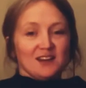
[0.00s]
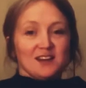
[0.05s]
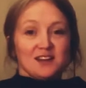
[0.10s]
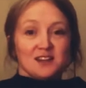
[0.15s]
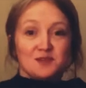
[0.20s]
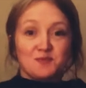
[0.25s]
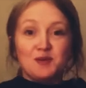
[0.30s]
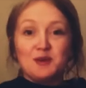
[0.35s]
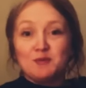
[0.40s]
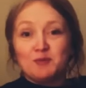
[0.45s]

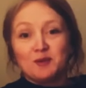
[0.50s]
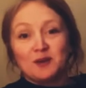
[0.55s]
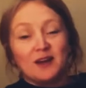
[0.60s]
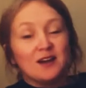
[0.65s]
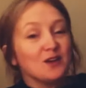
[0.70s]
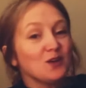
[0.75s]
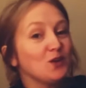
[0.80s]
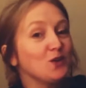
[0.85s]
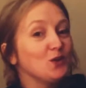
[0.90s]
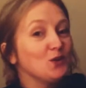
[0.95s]
It's people
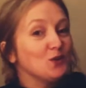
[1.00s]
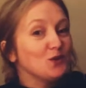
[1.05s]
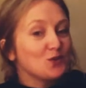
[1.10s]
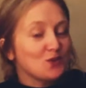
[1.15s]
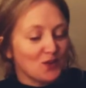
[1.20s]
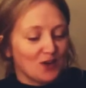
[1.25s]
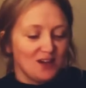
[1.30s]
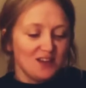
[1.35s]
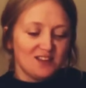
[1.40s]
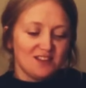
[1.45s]
like you,
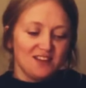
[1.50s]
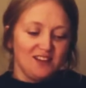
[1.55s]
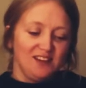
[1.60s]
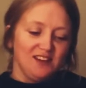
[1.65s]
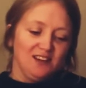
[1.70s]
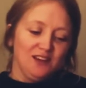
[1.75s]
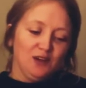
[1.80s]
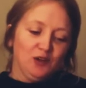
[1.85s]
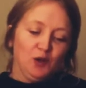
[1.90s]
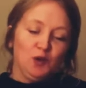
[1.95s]

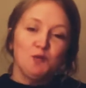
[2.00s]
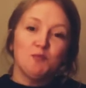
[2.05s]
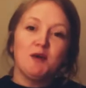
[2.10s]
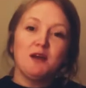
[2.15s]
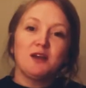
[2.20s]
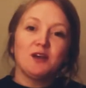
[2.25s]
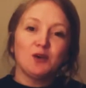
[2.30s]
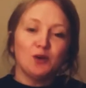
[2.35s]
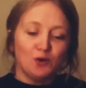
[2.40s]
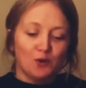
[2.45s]
Tracy, who
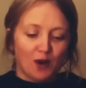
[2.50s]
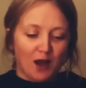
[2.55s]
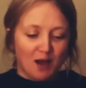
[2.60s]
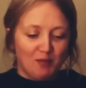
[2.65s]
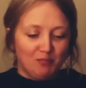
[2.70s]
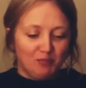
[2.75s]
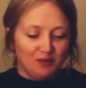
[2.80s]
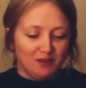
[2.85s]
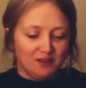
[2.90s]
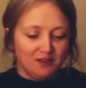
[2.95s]
make it all
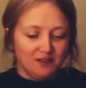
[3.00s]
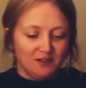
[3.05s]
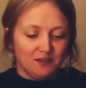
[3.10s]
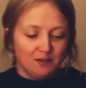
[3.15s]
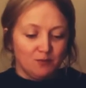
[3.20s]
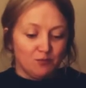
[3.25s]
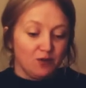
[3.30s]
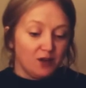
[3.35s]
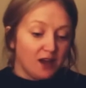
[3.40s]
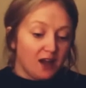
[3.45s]
happen.
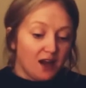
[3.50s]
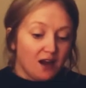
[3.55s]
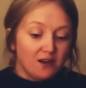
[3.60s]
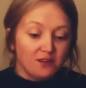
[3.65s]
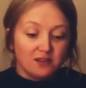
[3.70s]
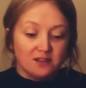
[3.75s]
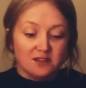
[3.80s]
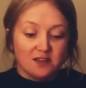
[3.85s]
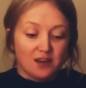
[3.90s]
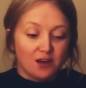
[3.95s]
Bring out
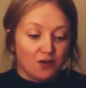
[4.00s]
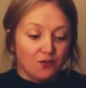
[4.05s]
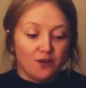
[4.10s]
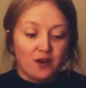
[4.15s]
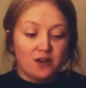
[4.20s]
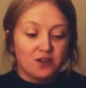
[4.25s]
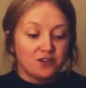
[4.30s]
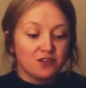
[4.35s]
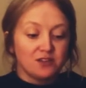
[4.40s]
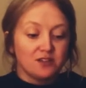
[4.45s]
the
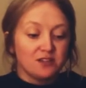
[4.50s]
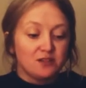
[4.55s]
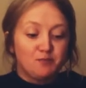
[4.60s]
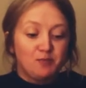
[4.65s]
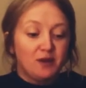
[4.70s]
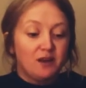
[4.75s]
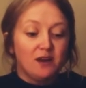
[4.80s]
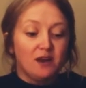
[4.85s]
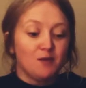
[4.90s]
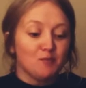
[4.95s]
decorations,
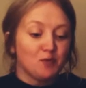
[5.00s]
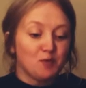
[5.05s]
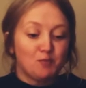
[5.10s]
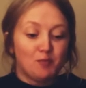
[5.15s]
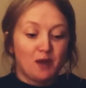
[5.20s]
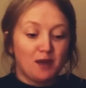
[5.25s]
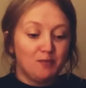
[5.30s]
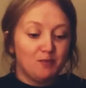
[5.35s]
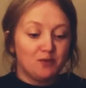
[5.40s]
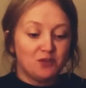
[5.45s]
pin up the
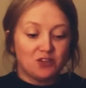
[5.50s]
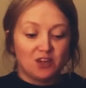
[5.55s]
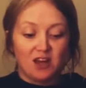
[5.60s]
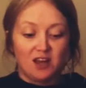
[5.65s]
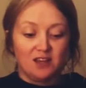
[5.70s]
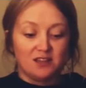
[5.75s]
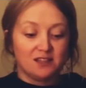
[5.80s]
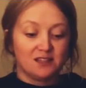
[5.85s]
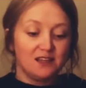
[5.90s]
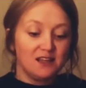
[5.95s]
paper
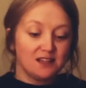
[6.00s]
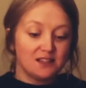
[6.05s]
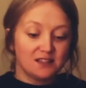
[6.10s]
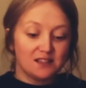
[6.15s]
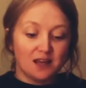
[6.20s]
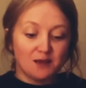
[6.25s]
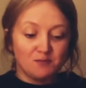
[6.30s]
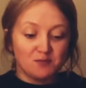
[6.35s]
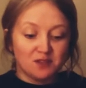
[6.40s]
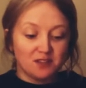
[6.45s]
chains, lick
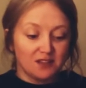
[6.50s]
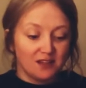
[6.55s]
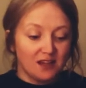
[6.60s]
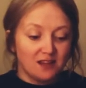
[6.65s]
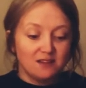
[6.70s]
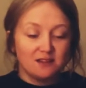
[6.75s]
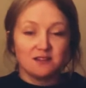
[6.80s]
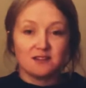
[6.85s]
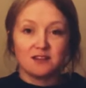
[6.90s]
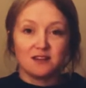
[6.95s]
stamps to
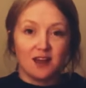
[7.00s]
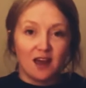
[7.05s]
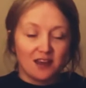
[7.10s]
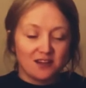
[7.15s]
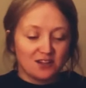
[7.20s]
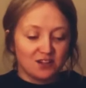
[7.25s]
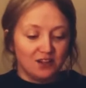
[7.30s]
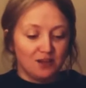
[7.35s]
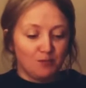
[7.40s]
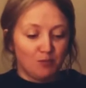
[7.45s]
letters and
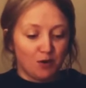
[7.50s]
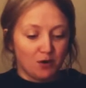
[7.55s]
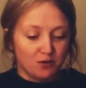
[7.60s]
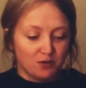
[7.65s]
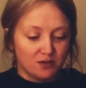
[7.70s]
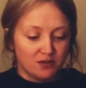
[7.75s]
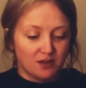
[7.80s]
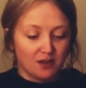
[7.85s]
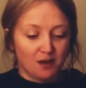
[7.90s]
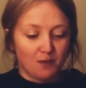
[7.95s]
actually
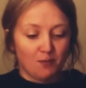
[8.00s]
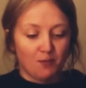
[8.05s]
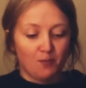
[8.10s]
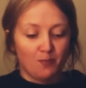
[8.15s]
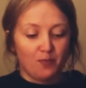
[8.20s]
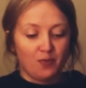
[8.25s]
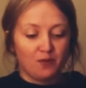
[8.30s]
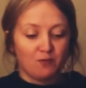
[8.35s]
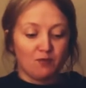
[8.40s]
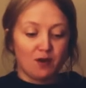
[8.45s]
post
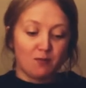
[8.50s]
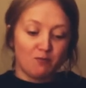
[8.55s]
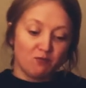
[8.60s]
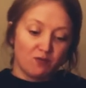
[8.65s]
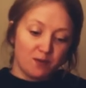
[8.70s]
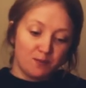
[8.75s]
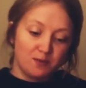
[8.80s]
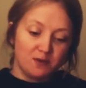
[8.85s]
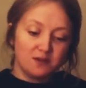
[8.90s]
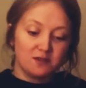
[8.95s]
them. Wrap
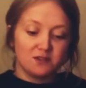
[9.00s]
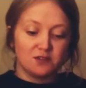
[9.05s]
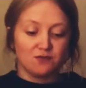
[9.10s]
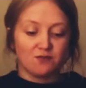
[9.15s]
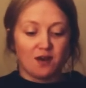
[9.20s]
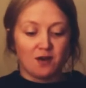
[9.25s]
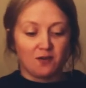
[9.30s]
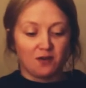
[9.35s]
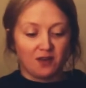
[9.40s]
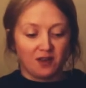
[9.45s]
ribbons
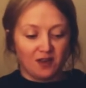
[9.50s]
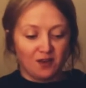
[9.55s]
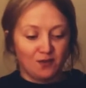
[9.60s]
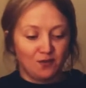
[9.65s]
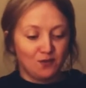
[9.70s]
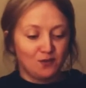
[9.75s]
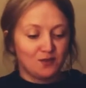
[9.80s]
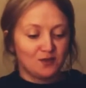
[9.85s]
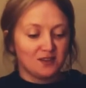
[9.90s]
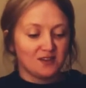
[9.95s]
around
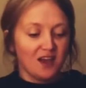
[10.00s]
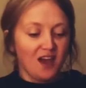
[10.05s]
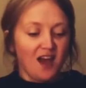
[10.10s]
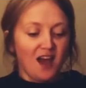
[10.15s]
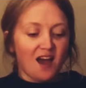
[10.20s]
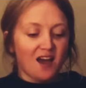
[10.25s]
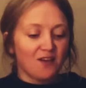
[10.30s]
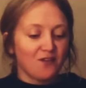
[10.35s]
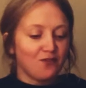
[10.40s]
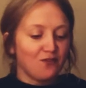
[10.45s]
gifts,
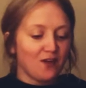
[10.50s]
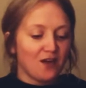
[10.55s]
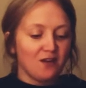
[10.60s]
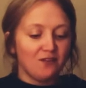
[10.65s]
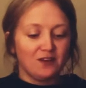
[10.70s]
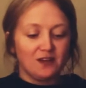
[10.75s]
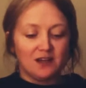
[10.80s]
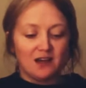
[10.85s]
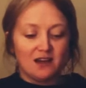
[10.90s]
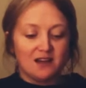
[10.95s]
hang
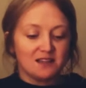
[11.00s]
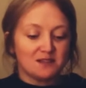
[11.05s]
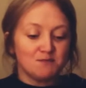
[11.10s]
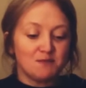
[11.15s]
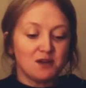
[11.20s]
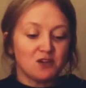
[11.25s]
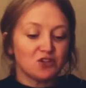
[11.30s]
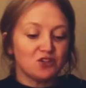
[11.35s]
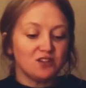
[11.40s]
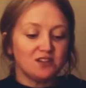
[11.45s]
fairy lights
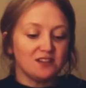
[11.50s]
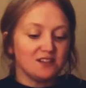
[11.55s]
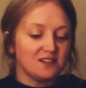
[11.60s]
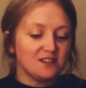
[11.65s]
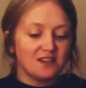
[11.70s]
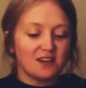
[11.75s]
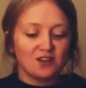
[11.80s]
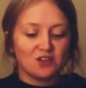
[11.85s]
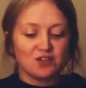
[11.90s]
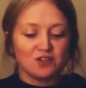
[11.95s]
measured in
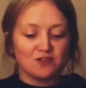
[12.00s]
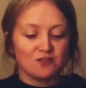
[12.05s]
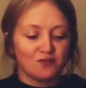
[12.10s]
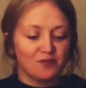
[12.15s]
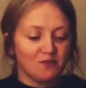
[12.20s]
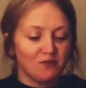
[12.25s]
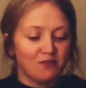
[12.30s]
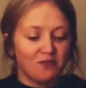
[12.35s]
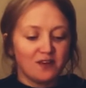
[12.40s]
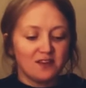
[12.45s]
sections
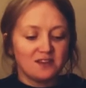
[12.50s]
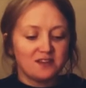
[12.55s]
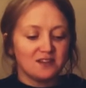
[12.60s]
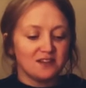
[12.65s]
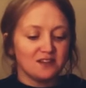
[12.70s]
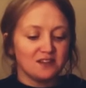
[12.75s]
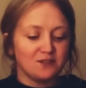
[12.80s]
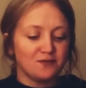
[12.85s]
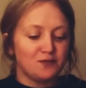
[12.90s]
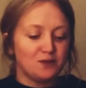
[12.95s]
from
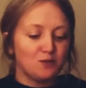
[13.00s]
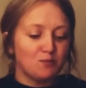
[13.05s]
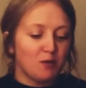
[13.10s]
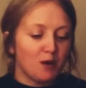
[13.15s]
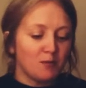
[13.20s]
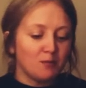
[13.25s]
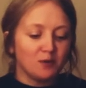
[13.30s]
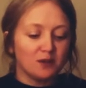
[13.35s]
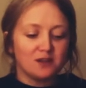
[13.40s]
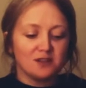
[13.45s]
fences, fill
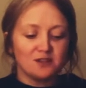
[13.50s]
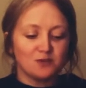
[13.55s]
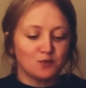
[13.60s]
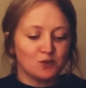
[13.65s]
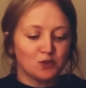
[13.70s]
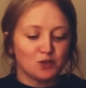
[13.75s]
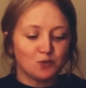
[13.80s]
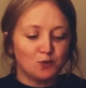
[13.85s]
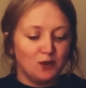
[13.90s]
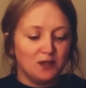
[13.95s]
pumpkins
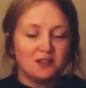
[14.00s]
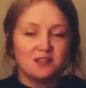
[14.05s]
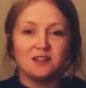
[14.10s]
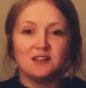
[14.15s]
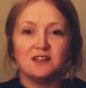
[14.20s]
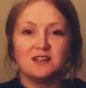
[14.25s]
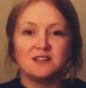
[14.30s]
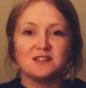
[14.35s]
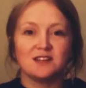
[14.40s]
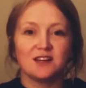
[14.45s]
with
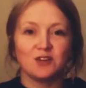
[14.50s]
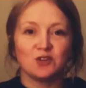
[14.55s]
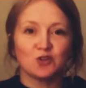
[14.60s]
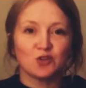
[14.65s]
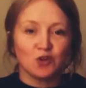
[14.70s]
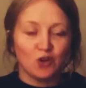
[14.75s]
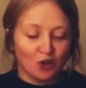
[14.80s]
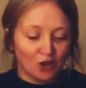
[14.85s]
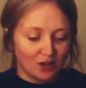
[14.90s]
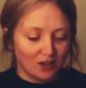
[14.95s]
sweeties and
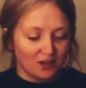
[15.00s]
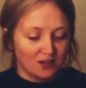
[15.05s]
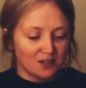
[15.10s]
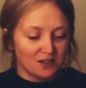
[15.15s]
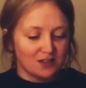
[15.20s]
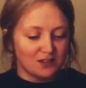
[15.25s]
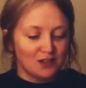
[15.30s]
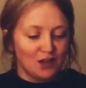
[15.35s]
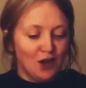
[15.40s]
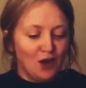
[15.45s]

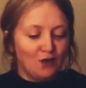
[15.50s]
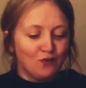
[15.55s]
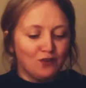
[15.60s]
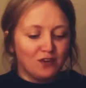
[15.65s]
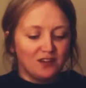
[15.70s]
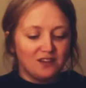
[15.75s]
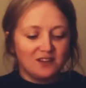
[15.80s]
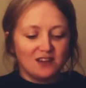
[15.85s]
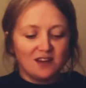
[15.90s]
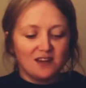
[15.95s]
chocolates for
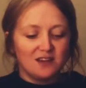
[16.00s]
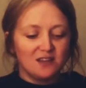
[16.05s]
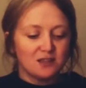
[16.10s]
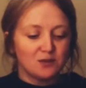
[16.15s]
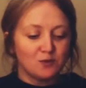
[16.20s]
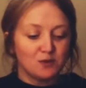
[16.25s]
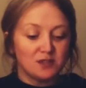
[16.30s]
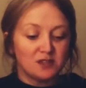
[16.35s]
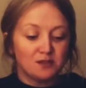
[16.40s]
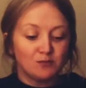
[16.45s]
the
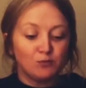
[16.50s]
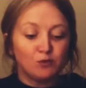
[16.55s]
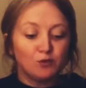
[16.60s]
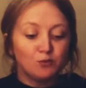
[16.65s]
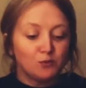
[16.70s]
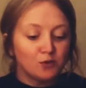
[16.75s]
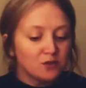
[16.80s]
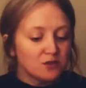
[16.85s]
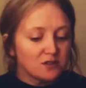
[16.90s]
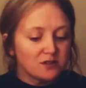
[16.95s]
days when small
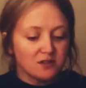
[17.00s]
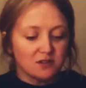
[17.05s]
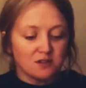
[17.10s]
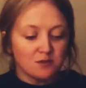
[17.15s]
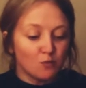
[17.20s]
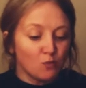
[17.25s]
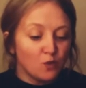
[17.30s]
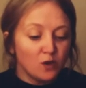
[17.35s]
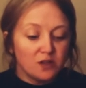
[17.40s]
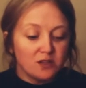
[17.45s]
monsters
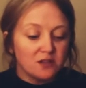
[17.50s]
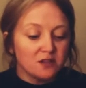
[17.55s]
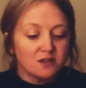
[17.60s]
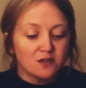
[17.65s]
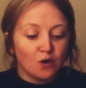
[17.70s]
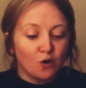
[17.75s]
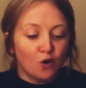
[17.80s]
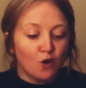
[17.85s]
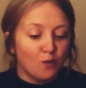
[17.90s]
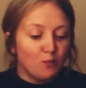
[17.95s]
and witches
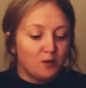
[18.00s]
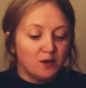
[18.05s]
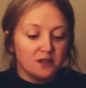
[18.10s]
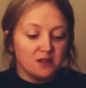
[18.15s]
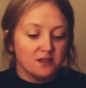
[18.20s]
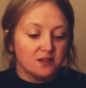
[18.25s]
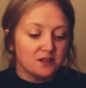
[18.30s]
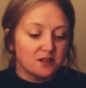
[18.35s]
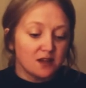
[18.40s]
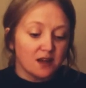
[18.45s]
and
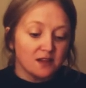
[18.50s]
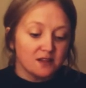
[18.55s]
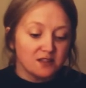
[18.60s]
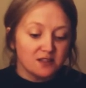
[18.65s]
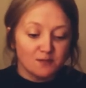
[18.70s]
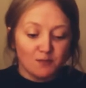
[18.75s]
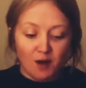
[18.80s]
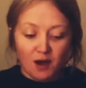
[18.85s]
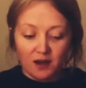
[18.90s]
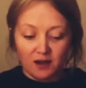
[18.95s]
goblins stand
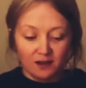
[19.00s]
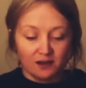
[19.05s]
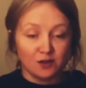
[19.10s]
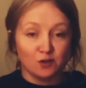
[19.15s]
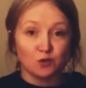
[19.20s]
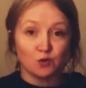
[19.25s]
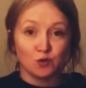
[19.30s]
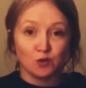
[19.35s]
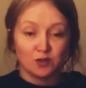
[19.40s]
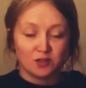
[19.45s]
smiling
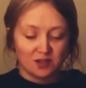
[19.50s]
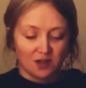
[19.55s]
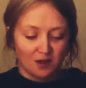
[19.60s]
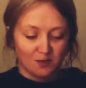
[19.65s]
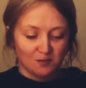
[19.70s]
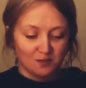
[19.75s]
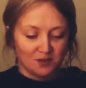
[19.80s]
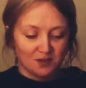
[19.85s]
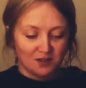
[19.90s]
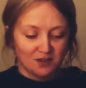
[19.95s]
at
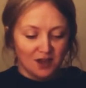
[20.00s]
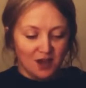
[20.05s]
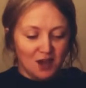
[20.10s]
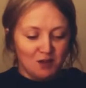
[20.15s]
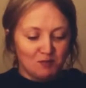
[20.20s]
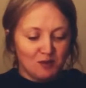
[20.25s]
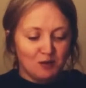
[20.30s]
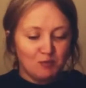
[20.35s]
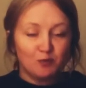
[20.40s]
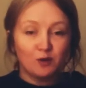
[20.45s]
doorsteps.
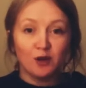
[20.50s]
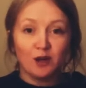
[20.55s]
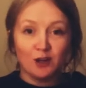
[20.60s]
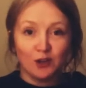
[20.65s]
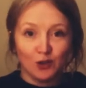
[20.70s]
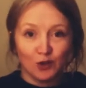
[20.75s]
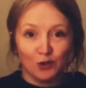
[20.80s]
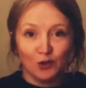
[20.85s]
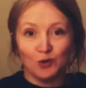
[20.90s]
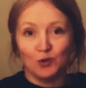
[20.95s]
People
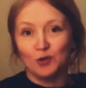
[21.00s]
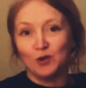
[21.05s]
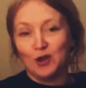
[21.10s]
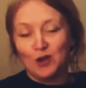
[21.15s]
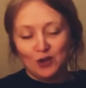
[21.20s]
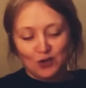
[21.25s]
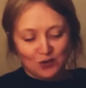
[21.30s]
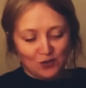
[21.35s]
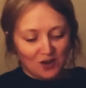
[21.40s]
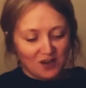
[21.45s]
like you,
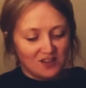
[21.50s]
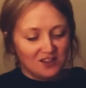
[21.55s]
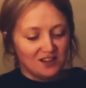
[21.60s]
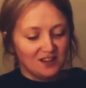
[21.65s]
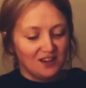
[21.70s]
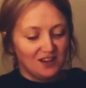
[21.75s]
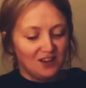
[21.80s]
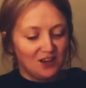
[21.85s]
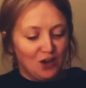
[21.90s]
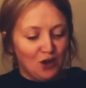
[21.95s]

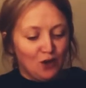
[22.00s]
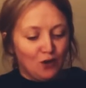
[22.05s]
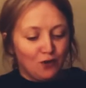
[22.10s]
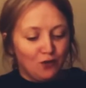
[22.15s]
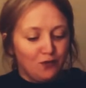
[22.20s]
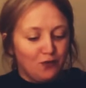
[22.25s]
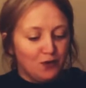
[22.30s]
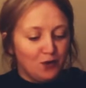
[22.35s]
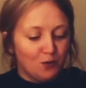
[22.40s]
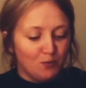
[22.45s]
Tracy, who
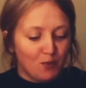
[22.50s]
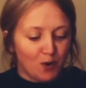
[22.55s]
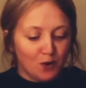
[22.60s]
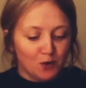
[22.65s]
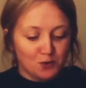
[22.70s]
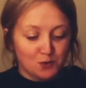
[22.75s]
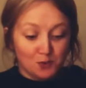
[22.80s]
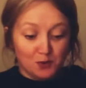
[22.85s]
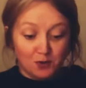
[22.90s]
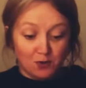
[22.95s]
fill
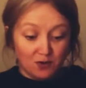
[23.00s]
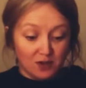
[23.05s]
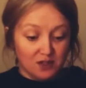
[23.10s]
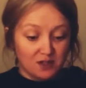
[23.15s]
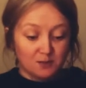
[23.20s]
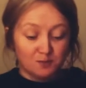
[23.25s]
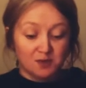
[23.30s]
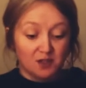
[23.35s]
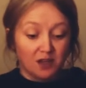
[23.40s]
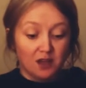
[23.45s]
bowls with
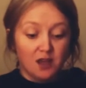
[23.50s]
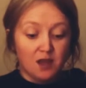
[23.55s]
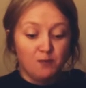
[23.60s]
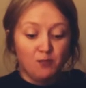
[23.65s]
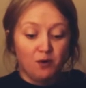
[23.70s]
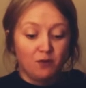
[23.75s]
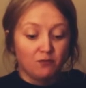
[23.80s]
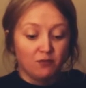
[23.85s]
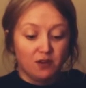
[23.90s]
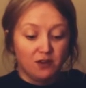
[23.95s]
crisps and
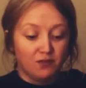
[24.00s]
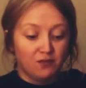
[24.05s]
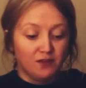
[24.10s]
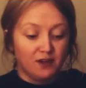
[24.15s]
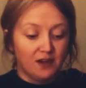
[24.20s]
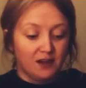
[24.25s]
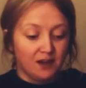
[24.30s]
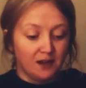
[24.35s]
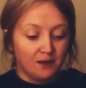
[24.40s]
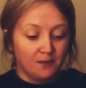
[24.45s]
keep on
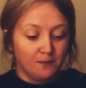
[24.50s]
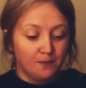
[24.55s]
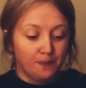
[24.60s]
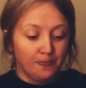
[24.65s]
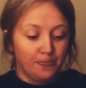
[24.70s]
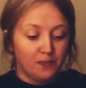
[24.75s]
refilling.